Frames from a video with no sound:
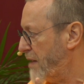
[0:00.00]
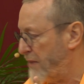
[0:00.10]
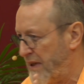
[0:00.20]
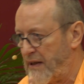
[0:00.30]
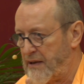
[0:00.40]

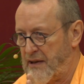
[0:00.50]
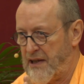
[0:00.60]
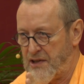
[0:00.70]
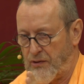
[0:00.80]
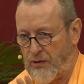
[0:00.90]
But that
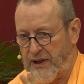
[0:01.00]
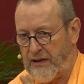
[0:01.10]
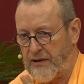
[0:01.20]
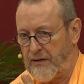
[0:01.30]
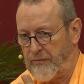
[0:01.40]
is only
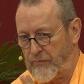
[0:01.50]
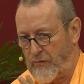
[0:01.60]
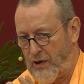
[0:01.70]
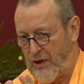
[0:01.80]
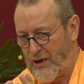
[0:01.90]
the
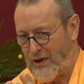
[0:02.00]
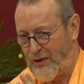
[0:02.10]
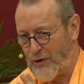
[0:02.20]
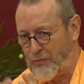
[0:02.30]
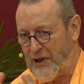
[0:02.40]

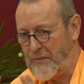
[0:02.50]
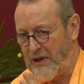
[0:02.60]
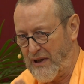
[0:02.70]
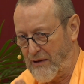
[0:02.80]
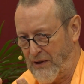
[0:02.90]

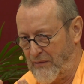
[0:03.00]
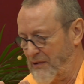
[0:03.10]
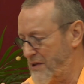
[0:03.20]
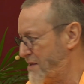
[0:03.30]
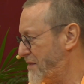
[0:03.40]
preliminary.
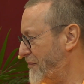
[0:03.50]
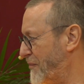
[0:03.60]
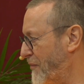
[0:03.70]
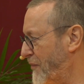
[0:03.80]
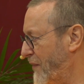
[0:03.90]

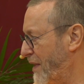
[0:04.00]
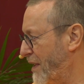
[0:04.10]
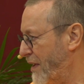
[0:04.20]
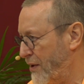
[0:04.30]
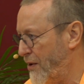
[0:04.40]

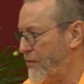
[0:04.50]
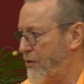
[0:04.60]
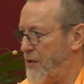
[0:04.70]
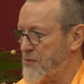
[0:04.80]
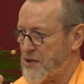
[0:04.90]
Now
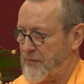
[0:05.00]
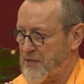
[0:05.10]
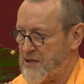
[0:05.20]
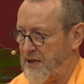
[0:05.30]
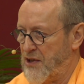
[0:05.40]
comes
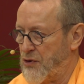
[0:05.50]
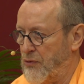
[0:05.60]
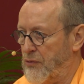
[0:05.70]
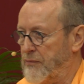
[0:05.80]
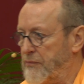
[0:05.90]
stage
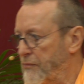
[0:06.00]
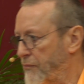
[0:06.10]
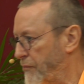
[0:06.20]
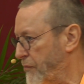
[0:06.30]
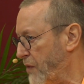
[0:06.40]
2.
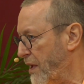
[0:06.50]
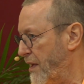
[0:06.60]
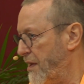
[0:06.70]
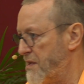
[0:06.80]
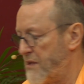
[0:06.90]

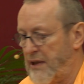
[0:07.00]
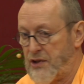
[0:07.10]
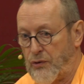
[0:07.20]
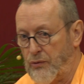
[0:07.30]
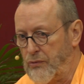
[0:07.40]

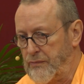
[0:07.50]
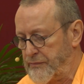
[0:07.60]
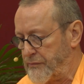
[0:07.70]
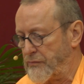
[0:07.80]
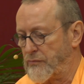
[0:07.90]
Stage 2
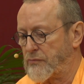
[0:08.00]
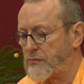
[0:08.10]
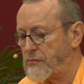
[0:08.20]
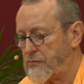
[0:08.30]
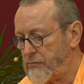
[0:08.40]

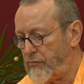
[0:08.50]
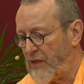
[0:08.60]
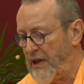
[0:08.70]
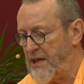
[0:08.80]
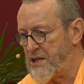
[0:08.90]

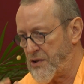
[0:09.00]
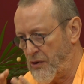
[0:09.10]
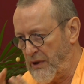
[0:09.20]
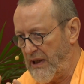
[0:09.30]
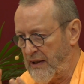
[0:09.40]
is
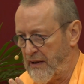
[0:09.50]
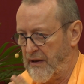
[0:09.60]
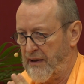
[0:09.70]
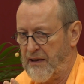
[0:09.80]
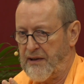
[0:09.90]
really
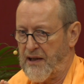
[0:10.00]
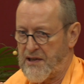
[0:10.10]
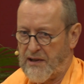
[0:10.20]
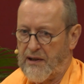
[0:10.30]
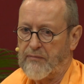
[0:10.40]

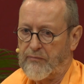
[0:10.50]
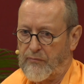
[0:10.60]
nididhyasana.